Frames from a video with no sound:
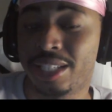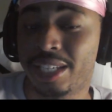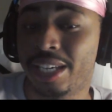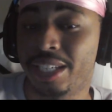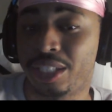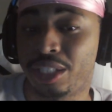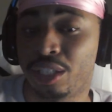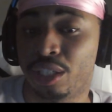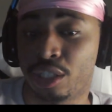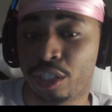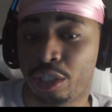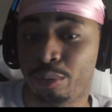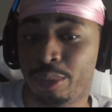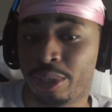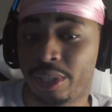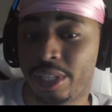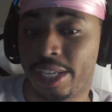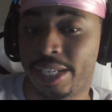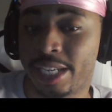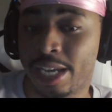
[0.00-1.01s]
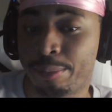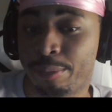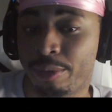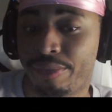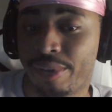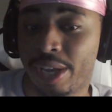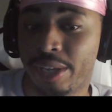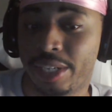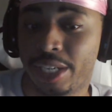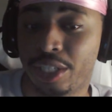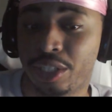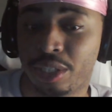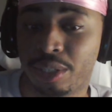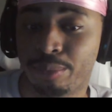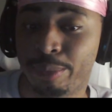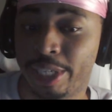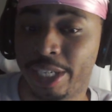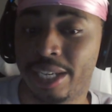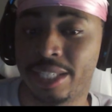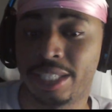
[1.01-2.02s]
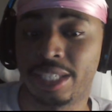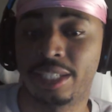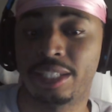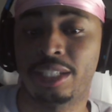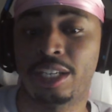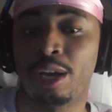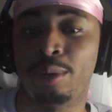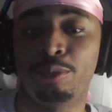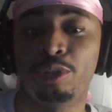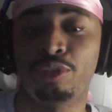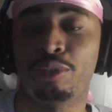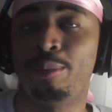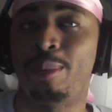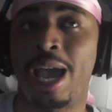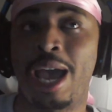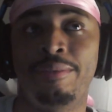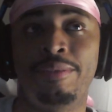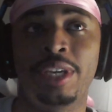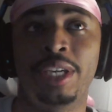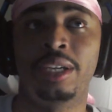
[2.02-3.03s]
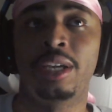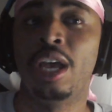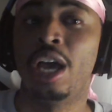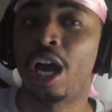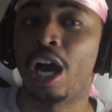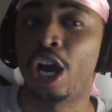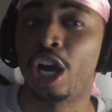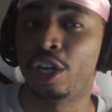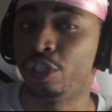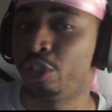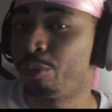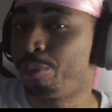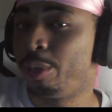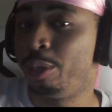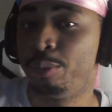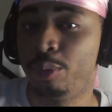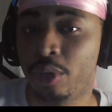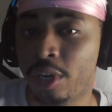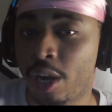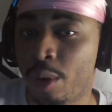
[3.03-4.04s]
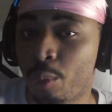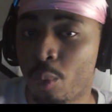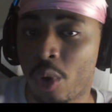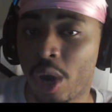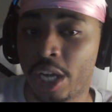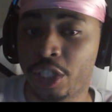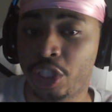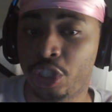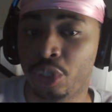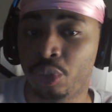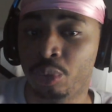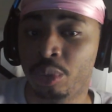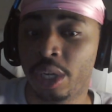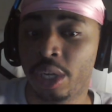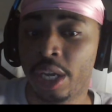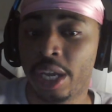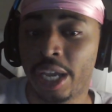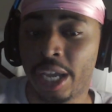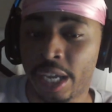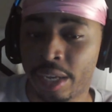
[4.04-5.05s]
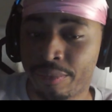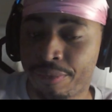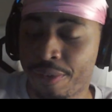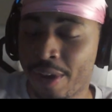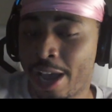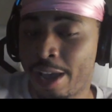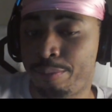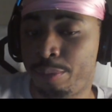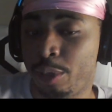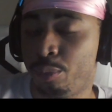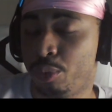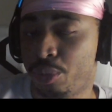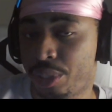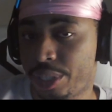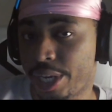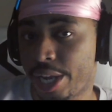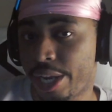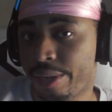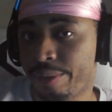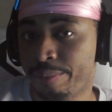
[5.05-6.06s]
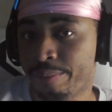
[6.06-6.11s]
takes years to build that type of foundation because it comes from having 100 people come watch you and 5 people stay